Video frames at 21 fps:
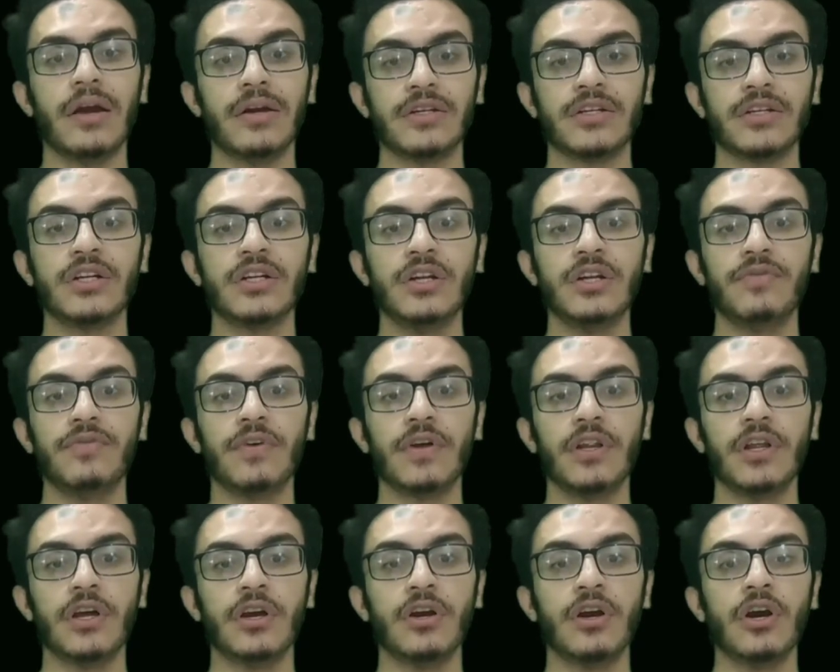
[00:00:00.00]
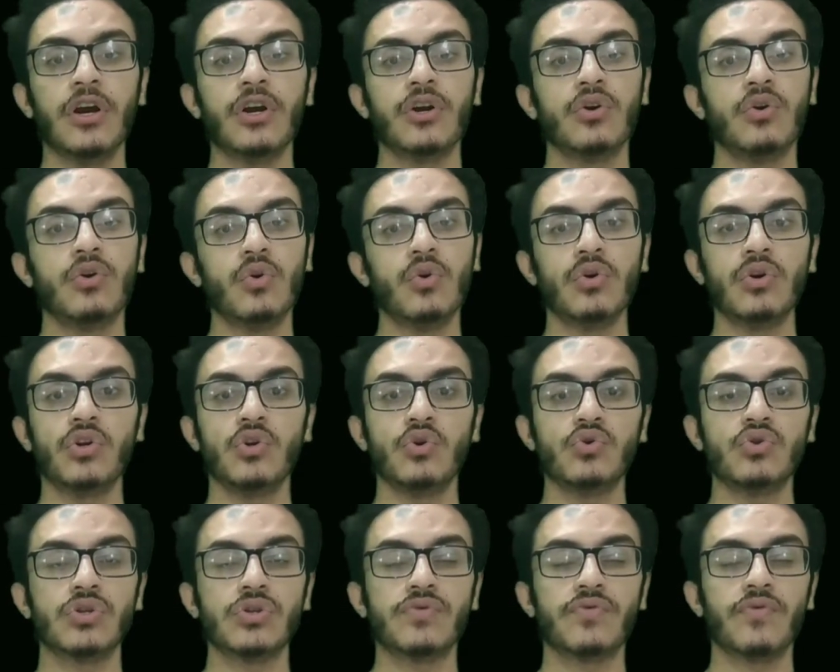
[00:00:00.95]
and kidney failure don't
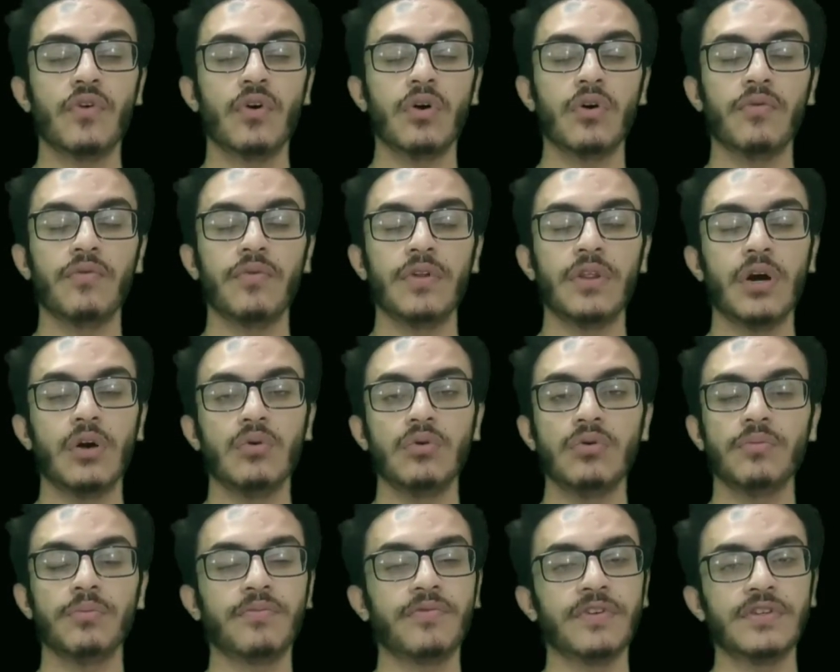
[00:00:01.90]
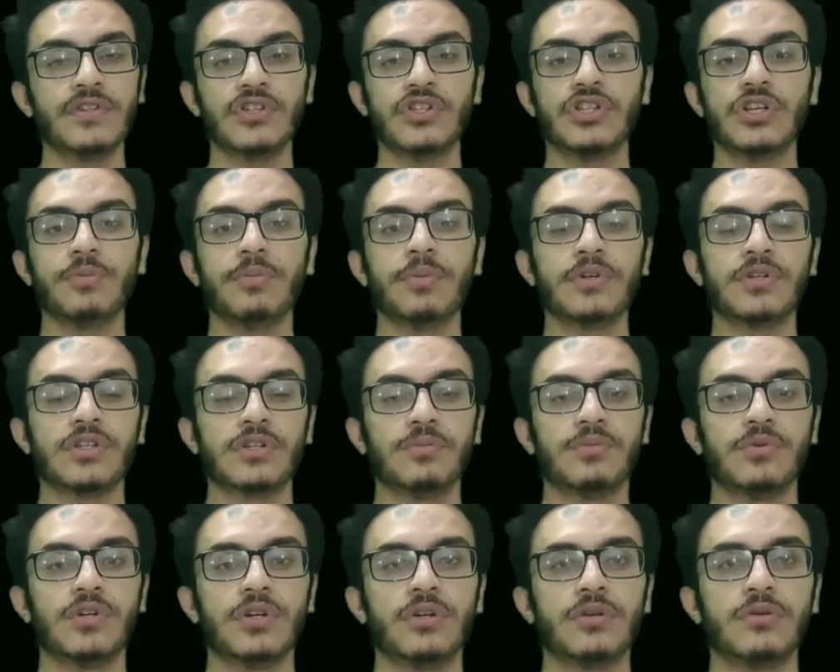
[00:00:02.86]
use it without physician
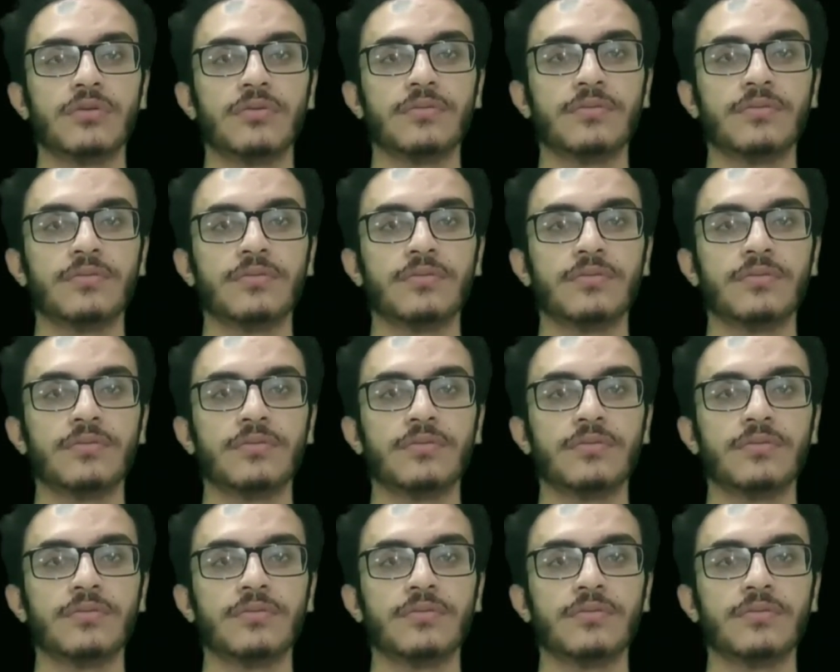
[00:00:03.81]
prescription.